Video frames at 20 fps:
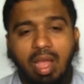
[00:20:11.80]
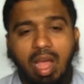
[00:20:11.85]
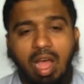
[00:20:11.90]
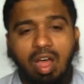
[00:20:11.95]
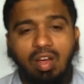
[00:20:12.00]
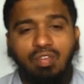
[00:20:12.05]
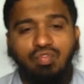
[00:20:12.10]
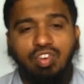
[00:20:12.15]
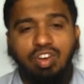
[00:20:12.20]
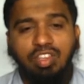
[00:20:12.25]

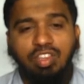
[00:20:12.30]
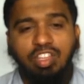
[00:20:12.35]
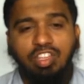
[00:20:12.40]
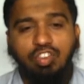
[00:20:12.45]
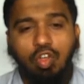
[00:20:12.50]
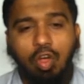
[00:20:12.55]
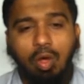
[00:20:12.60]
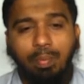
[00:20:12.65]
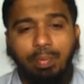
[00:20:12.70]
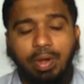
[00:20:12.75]
After
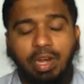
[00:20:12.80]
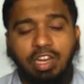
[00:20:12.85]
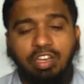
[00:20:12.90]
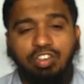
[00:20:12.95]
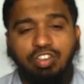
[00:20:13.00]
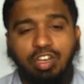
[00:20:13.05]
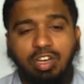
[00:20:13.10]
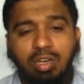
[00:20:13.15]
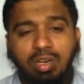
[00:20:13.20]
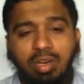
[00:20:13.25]
this
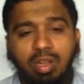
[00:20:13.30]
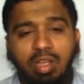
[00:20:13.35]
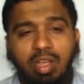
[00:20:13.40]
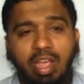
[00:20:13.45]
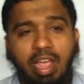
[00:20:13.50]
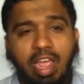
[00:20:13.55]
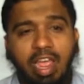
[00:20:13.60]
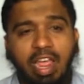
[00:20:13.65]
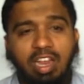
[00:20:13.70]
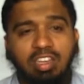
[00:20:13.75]
operation,
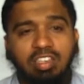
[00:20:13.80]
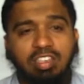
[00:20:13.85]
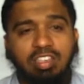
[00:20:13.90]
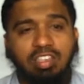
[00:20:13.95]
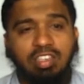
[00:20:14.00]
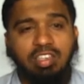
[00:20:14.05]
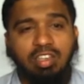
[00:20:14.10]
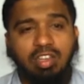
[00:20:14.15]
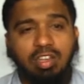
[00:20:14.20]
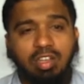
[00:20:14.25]

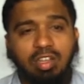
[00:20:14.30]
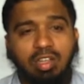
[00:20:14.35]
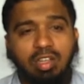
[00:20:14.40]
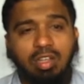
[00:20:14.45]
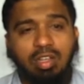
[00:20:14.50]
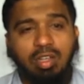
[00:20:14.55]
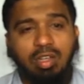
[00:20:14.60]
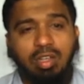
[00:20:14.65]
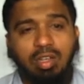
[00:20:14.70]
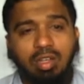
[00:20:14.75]
x
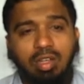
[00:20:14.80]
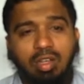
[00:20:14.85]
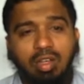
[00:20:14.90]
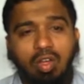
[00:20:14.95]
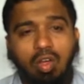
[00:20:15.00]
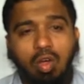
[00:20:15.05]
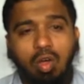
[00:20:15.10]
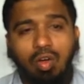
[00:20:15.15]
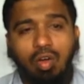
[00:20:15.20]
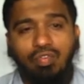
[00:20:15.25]

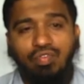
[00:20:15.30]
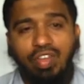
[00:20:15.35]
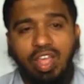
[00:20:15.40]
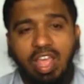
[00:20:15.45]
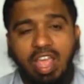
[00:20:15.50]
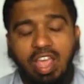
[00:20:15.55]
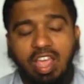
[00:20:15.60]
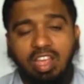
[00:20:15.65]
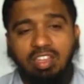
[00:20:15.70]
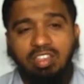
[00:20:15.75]
of
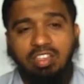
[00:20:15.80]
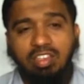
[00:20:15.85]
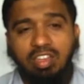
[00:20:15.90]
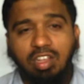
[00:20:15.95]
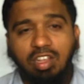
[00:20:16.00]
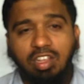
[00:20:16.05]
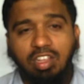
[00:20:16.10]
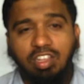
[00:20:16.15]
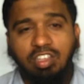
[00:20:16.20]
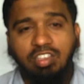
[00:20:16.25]
x
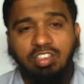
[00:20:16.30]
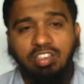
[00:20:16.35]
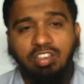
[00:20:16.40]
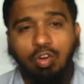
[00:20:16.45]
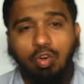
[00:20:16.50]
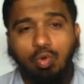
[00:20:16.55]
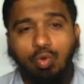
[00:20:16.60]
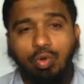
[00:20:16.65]
is